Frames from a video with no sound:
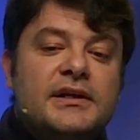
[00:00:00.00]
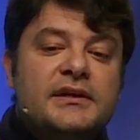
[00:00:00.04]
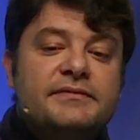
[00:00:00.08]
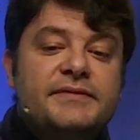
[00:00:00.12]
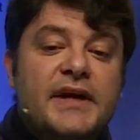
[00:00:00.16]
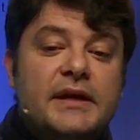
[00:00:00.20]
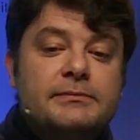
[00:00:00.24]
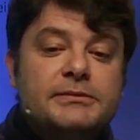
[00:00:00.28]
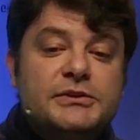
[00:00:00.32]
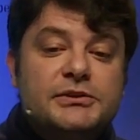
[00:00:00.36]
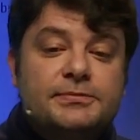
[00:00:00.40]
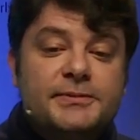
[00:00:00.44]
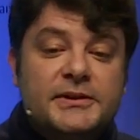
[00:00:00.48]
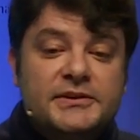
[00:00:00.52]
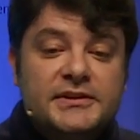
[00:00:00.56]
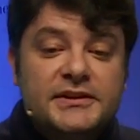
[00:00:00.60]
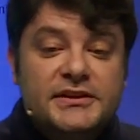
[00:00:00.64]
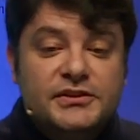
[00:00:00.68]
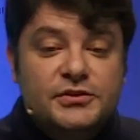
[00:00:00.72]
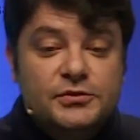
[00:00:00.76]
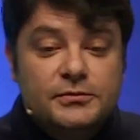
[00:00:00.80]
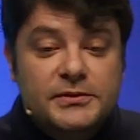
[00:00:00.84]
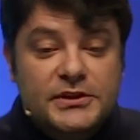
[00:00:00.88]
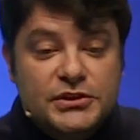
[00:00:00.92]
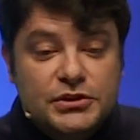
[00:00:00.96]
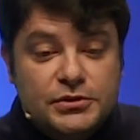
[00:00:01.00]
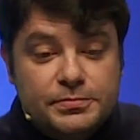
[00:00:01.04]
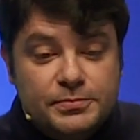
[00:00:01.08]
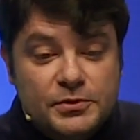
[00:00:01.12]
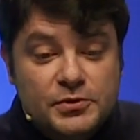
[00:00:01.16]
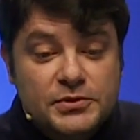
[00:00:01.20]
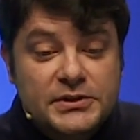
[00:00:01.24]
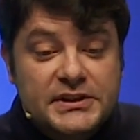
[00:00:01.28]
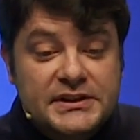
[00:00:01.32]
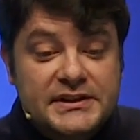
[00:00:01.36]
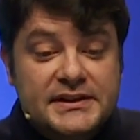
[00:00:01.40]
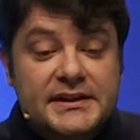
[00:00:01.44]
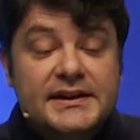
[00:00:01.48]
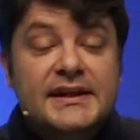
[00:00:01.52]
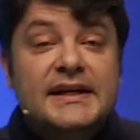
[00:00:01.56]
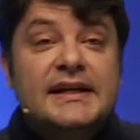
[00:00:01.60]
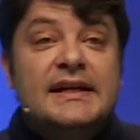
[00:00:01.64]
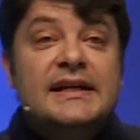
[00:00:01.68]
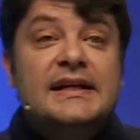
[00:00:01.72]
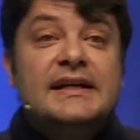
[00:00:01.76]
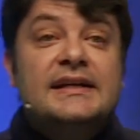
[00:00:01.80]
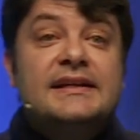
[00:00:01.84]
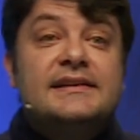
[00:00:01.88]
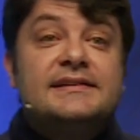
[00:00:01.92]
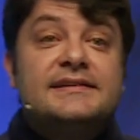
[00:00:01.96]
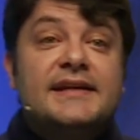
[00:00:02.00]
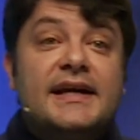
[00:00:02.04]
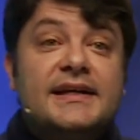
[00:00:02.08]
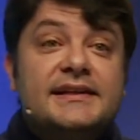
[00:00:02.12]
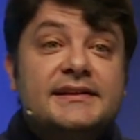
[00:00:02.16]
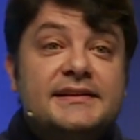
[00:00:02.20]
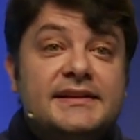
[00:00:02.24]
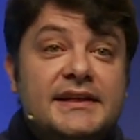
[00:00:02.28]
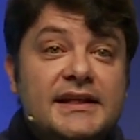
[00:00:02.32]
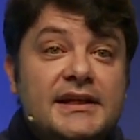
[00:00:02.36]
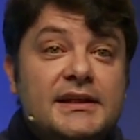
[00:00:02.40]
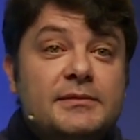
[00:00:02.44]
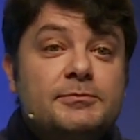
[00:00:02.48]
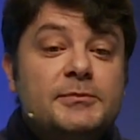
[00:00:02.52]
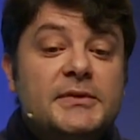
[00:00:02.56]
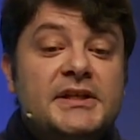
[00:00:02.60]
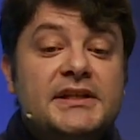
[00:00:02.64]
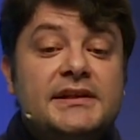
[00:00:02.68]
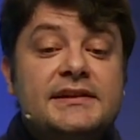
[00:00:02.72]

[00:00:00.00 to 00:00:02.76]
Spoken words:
The metrics for podcasts